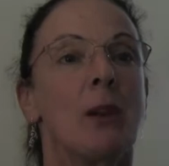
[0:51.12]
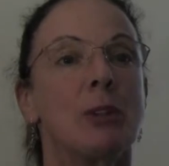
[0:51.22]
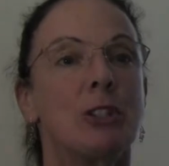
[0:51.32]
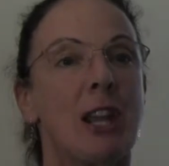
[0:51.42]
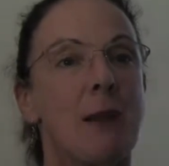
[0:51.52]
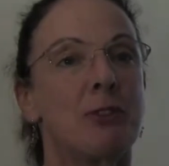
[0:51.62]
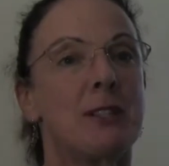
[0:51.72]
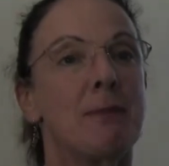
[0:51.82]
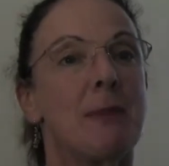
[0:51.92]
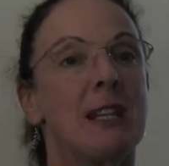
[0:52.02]
which
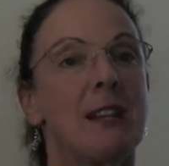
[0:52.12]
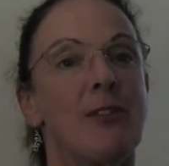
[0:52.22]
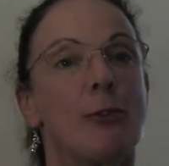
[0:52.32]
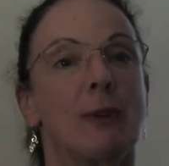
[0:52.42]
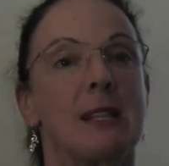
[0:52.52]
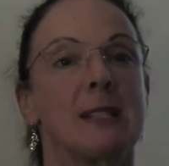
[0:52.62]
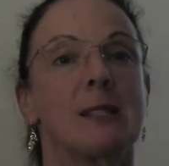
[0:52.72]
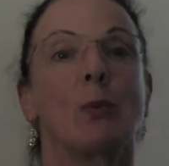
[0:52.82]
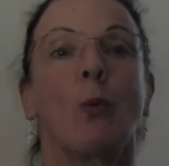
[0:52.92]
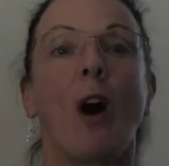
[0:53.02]
captures many of the
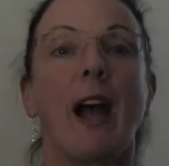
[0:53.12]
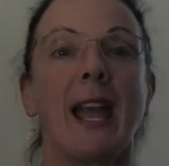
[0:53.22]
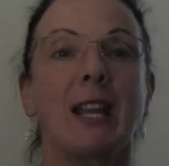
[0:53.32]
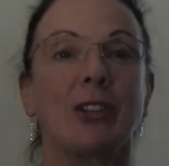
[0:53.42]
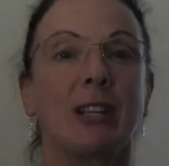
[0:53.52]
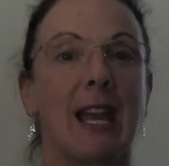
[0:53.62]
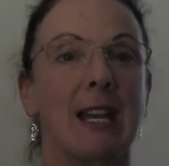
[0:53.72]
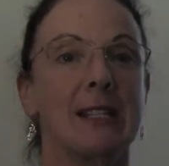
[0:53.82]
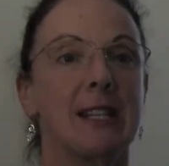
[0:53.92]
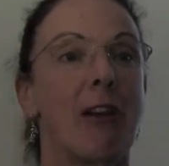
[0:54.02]
reasons why
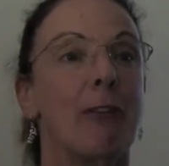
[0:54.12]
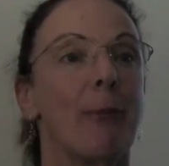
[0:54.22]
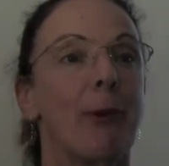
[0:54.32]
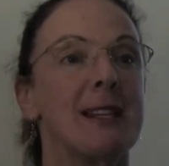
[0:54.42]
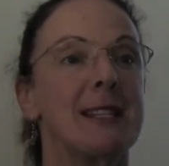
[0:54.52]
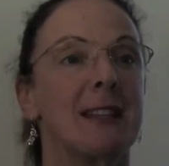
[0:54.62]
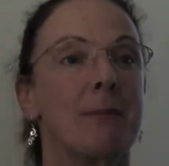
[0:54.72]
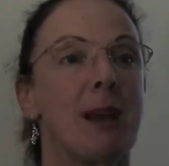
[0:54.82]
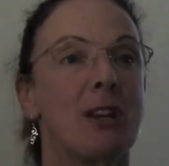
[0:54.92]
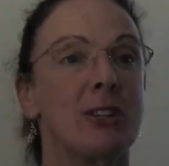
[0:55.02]
educators are embracing
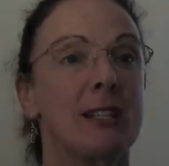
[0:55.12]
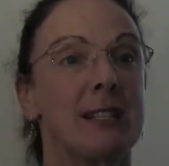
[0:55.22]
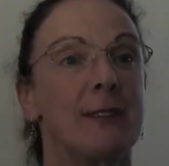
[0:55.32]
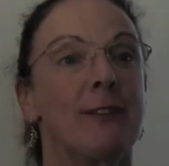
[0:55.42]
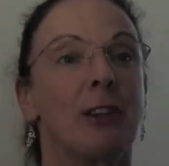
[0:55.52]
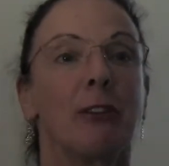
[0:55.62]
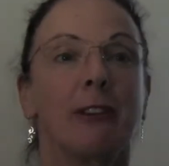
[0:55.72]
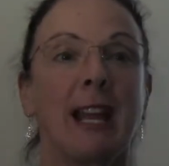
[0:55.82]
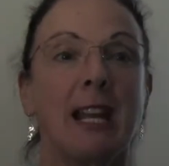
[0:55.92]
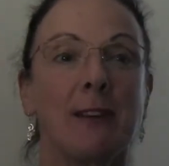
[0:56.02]
imaginative and
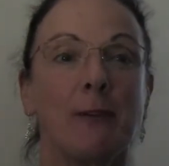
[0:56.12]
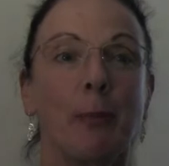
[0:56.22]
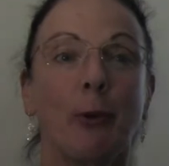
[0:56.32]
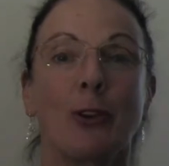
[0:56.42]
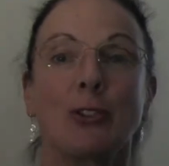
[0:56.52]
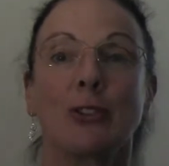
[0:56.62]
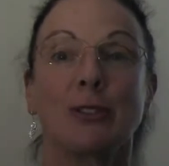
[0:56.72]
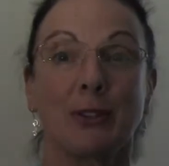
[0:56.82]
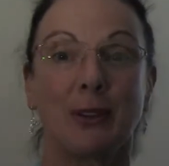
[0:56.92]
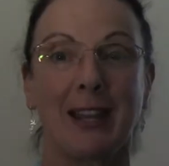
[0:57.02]
creative
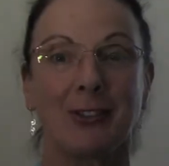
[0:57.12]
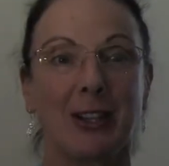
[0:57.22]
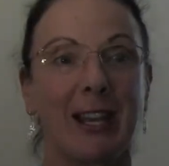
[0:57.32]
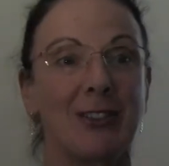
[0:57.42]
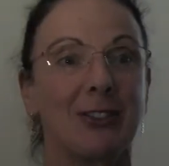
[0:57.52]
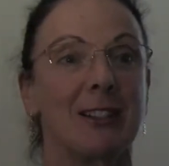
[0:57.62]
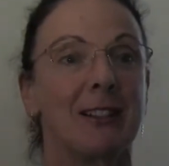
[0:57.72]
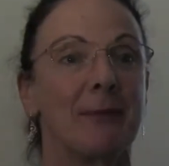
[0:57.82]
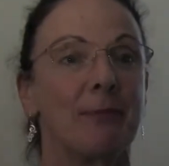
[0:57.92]
approaches to education.